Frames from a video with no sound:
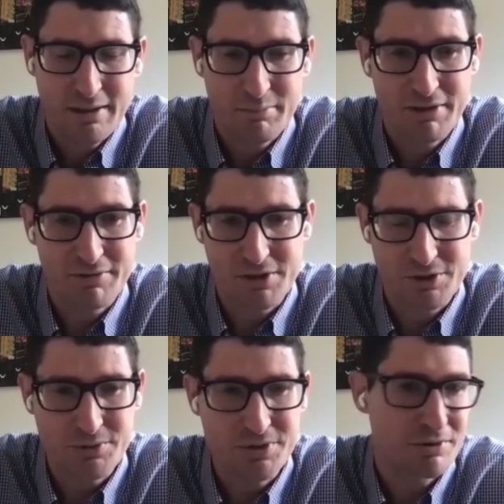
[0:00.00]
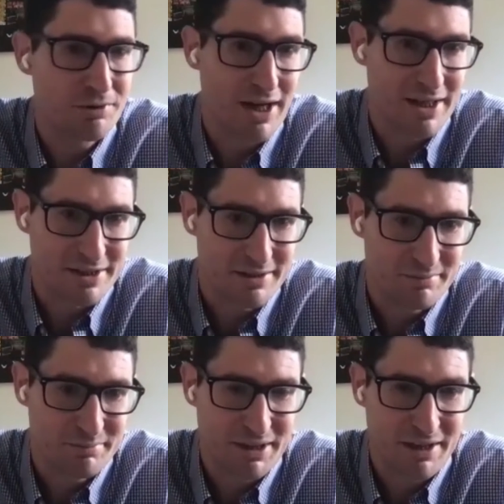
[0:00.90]
But if the tools are great,
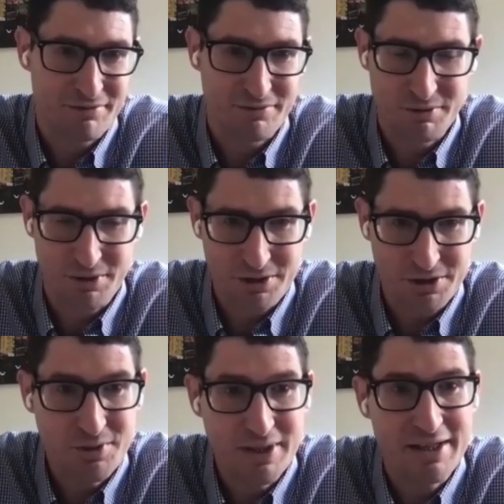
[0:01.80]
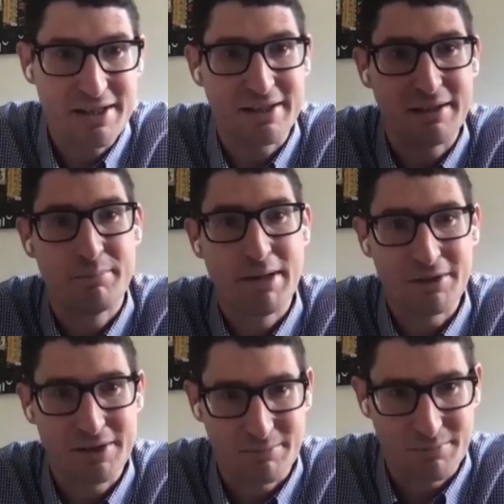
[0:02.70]
but if you're not doing anything
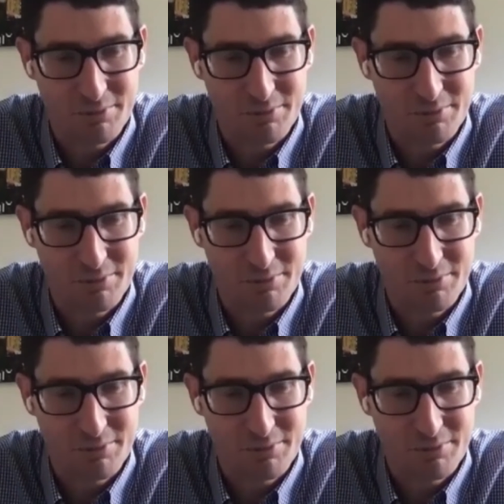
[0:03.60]
about them or